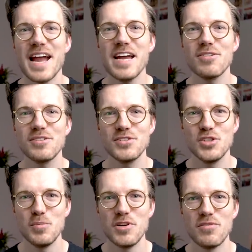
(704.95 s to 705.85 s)
accurate
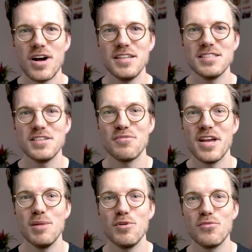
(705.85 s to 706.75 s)
consumer devices
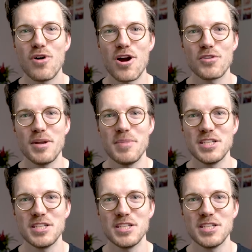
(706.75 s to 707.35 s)
available for heart rate